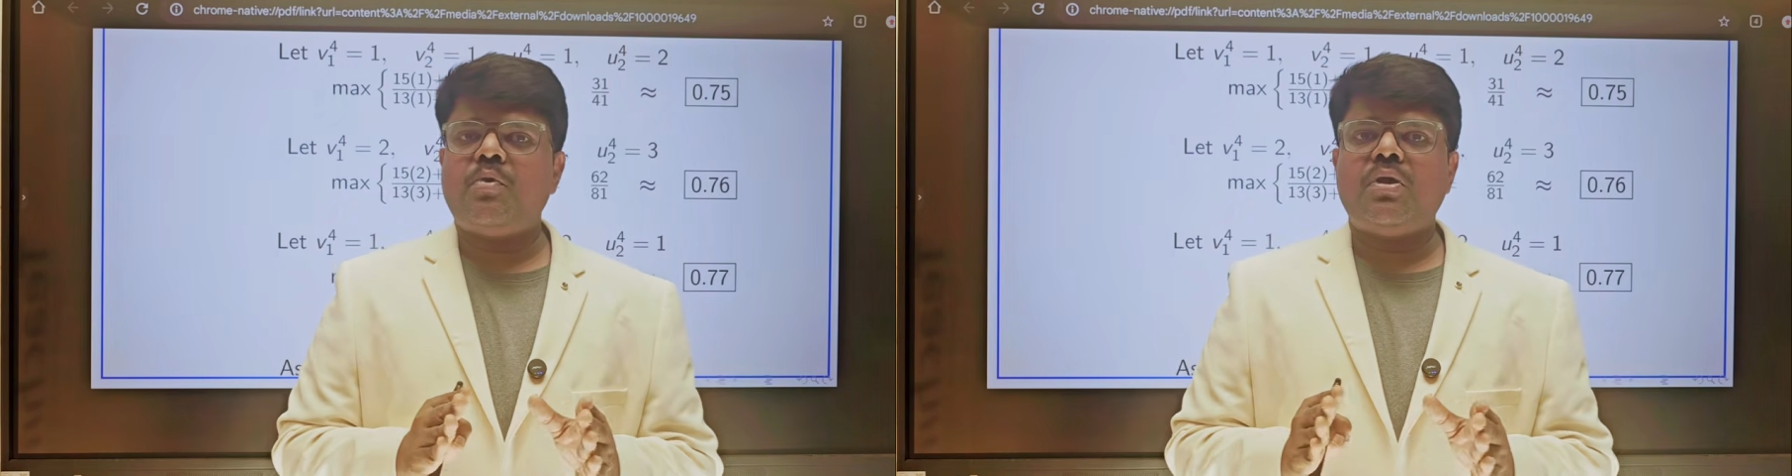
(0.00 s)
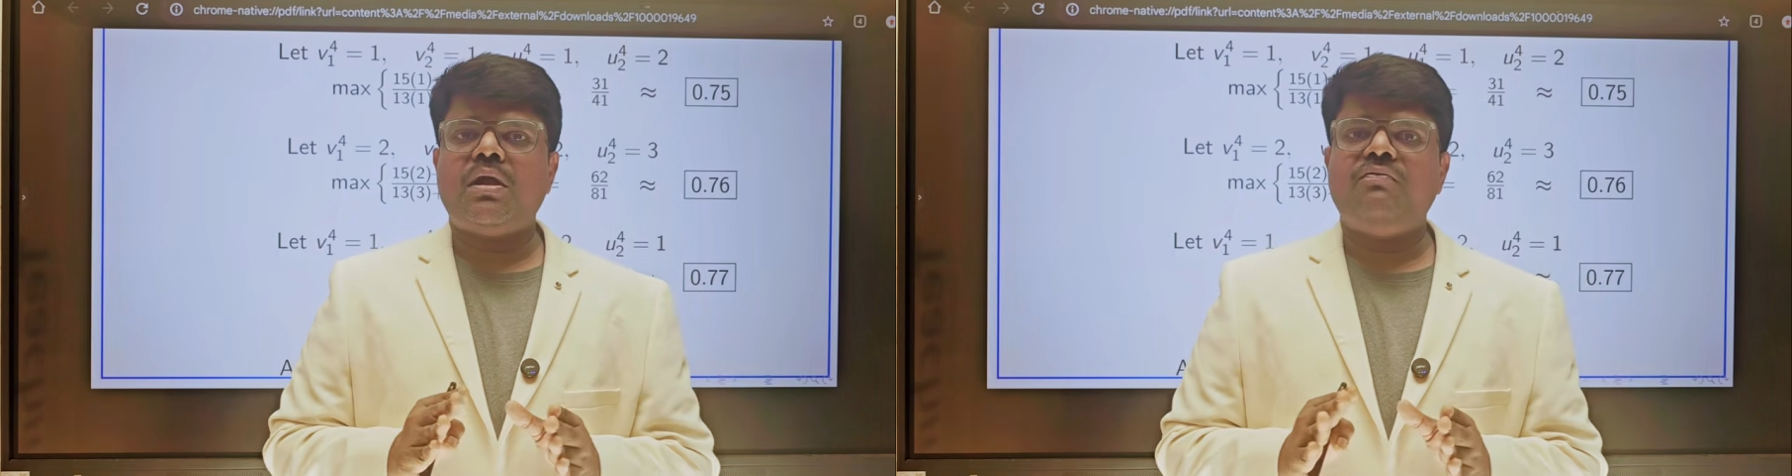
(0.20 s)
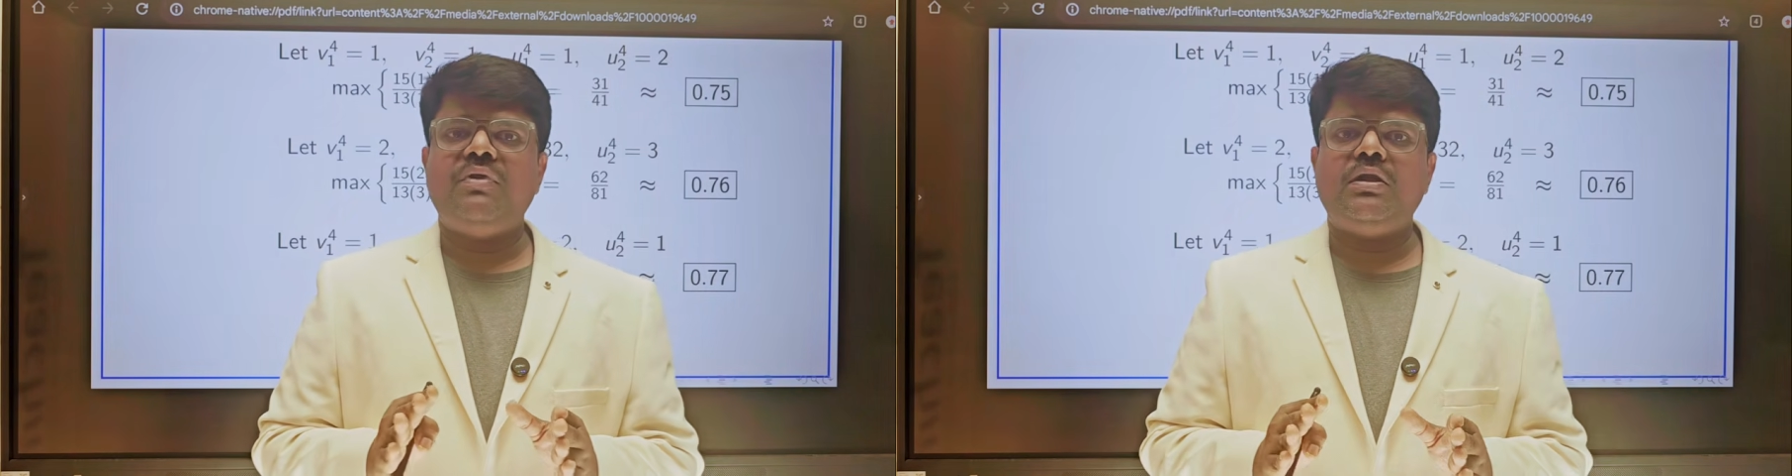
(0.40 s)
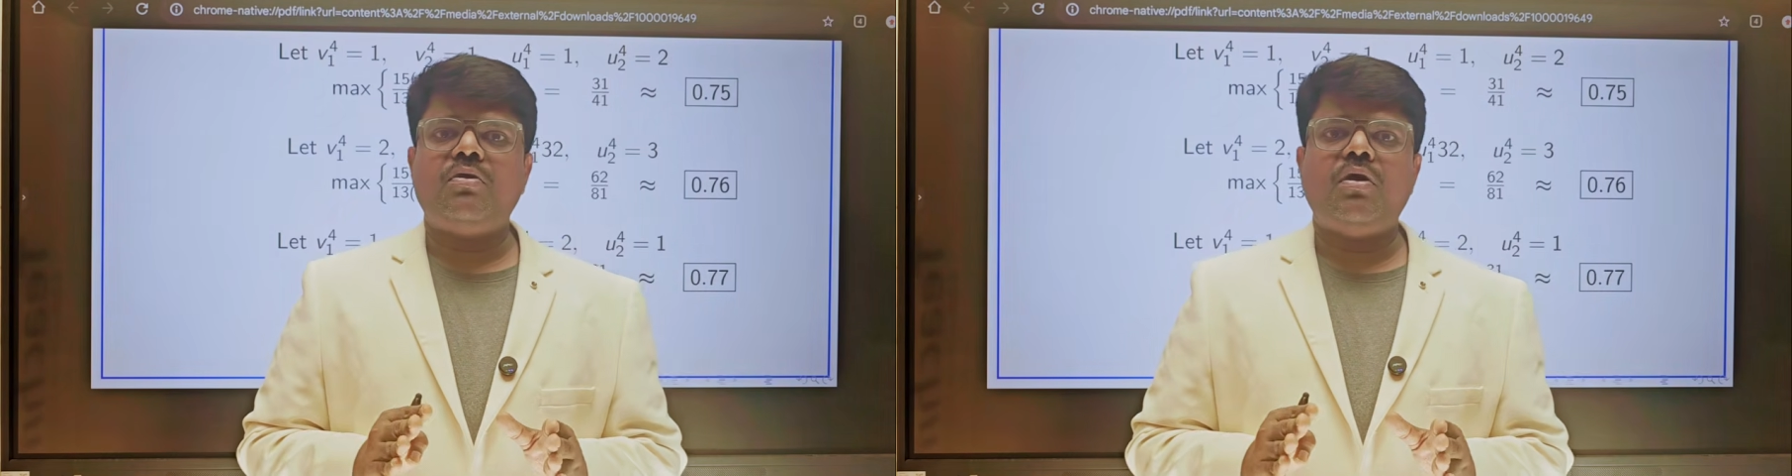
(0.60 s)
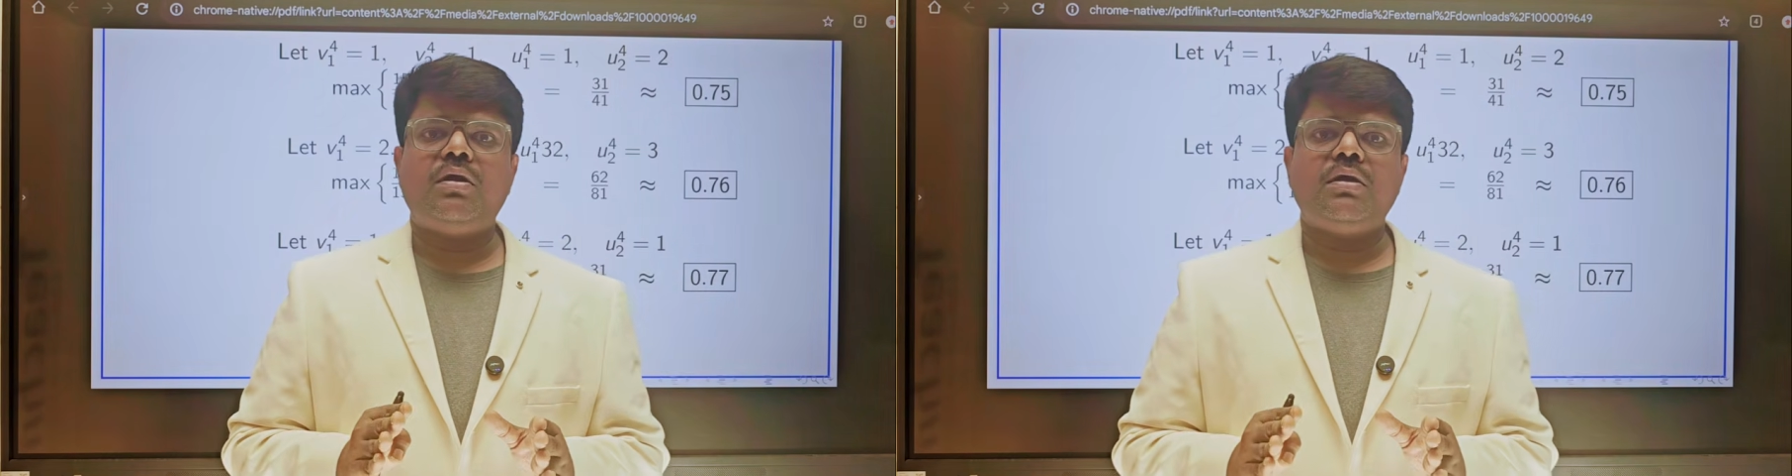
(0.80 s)
model will
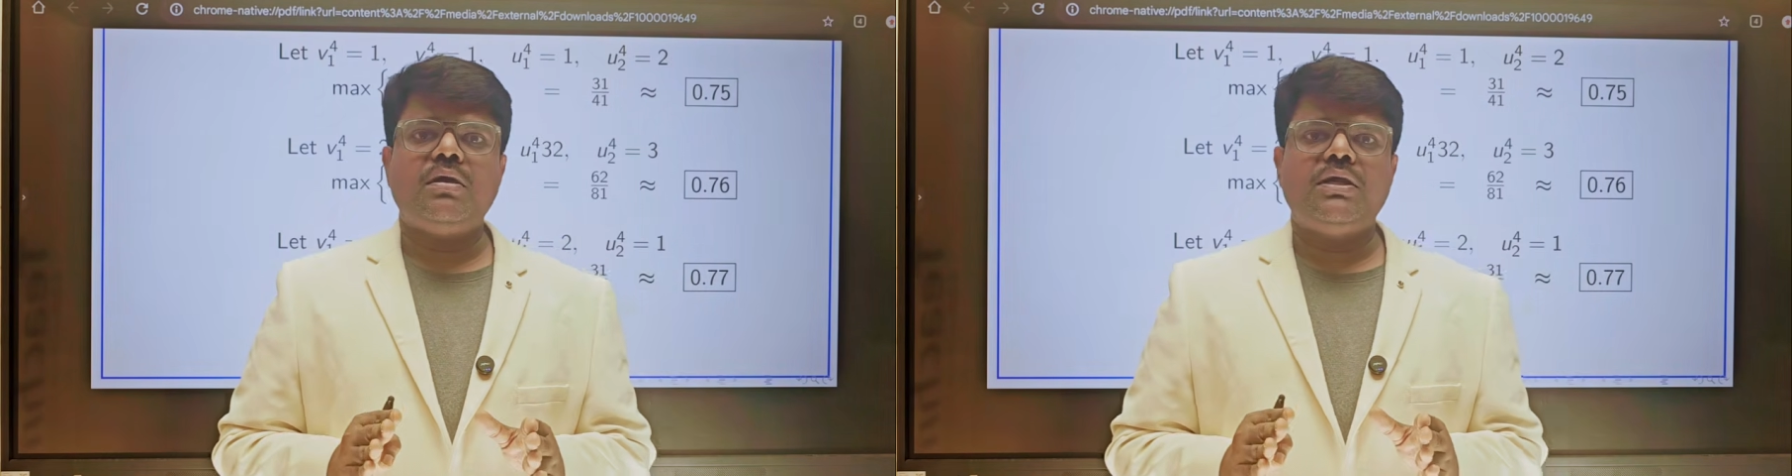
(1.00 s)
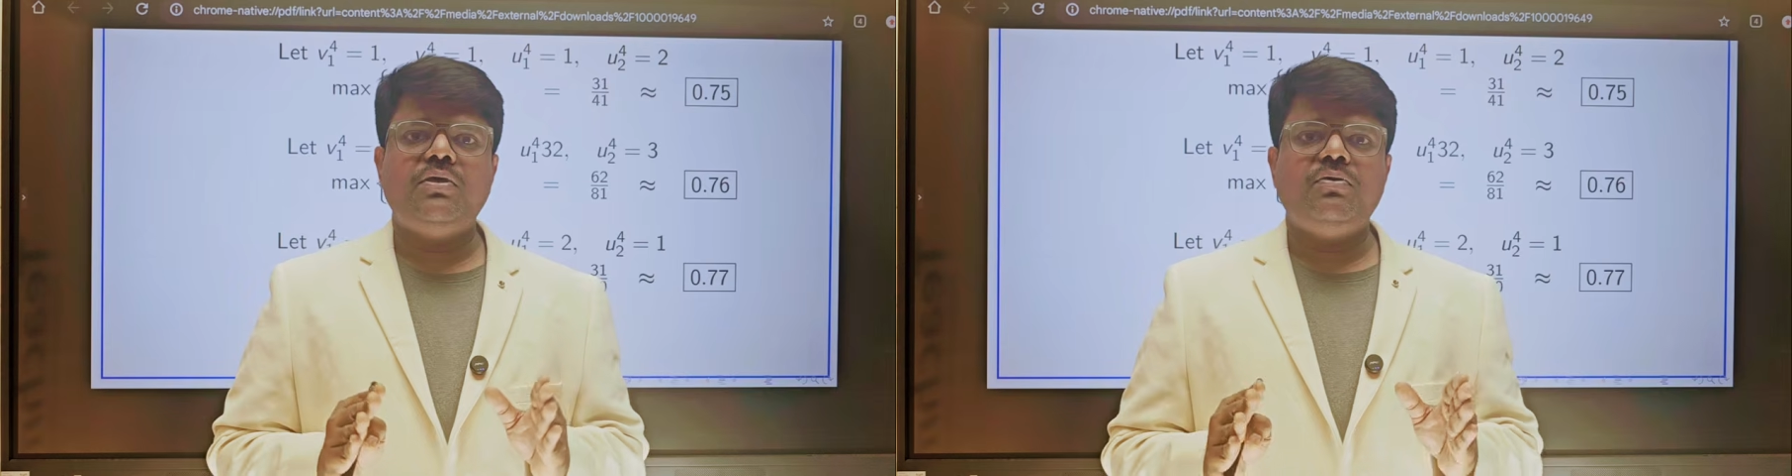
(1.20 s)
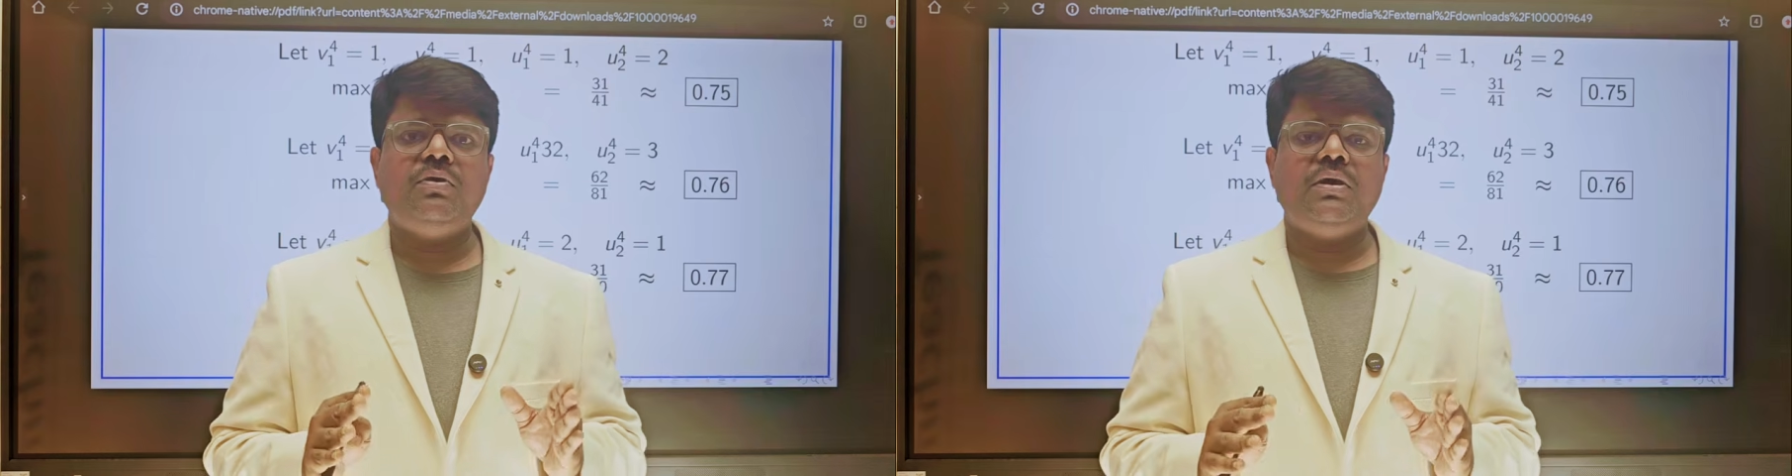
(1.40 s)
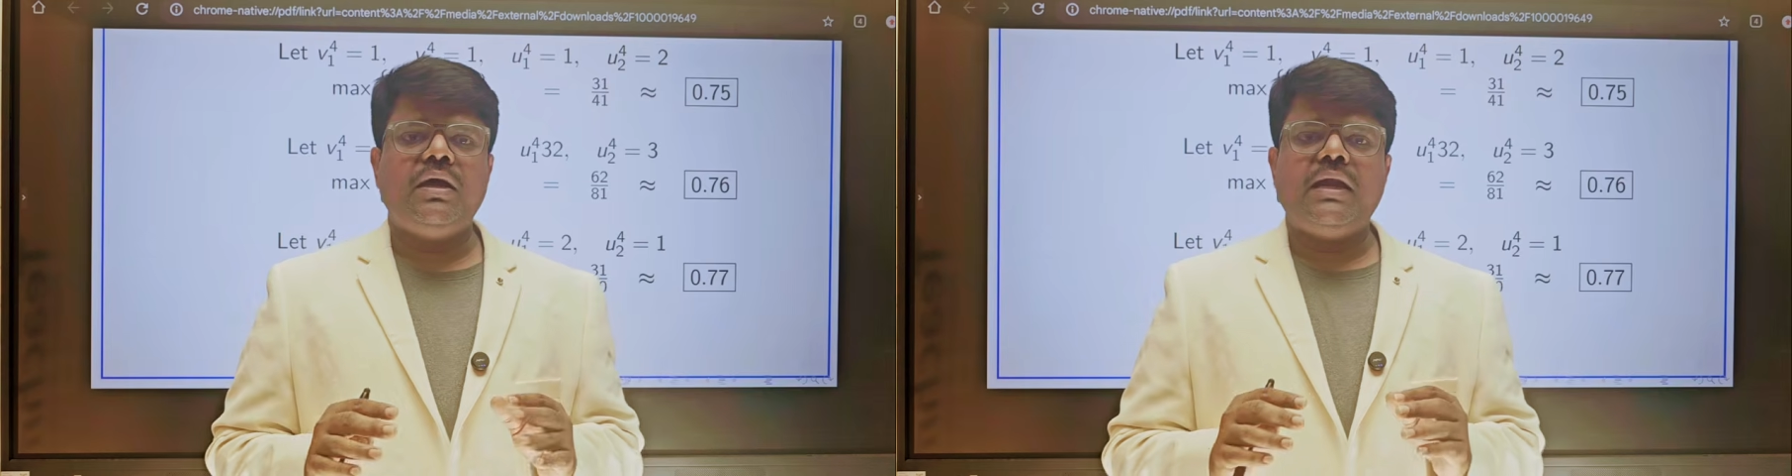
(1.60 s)
not give